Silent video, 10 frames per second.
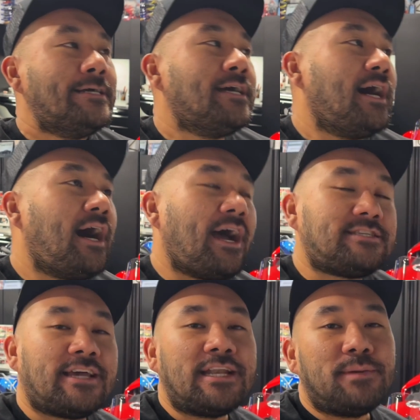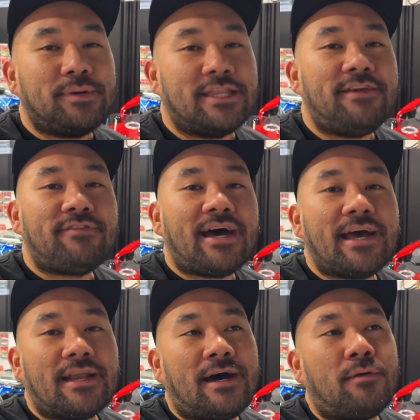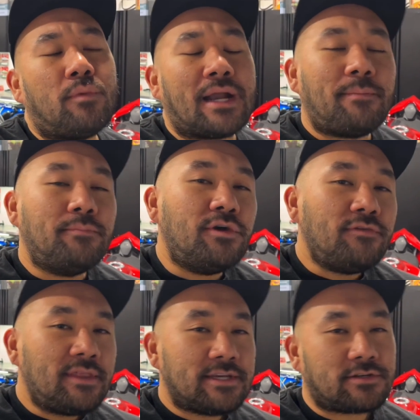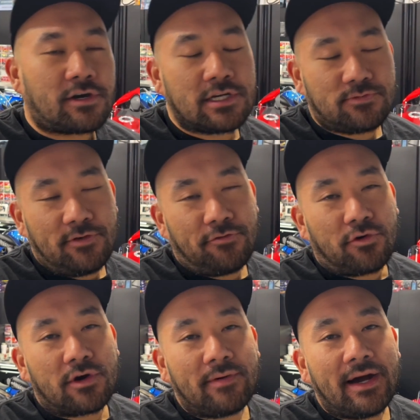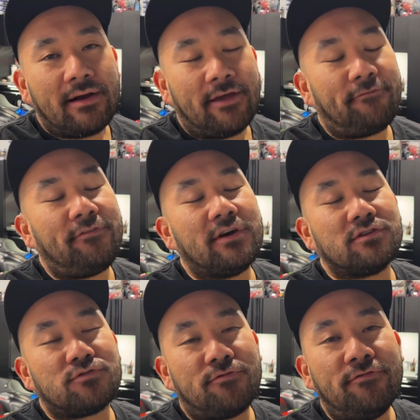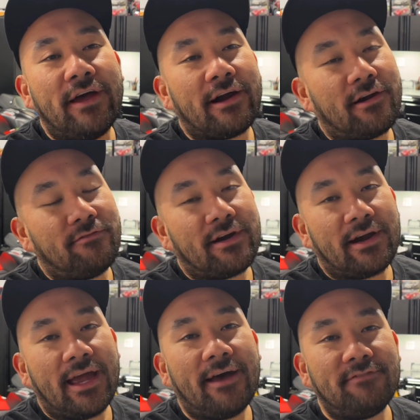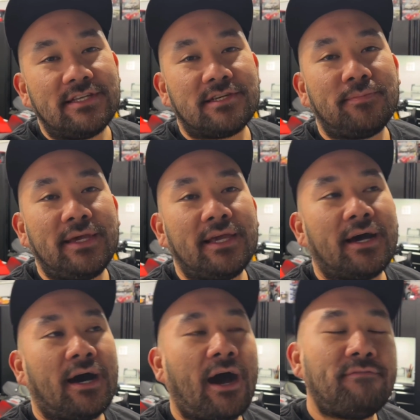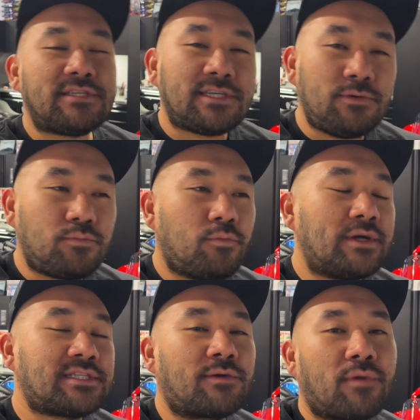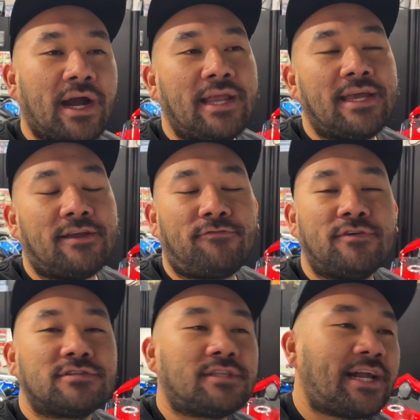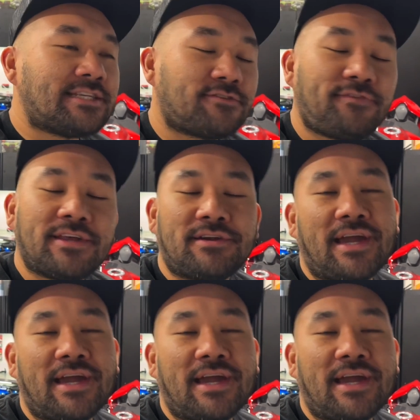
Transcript: I tend to believe that. When I'm moving this RSV4 around, it feels very, very heavy to me. Obviously, once I'm riding it, it feels light as a feather.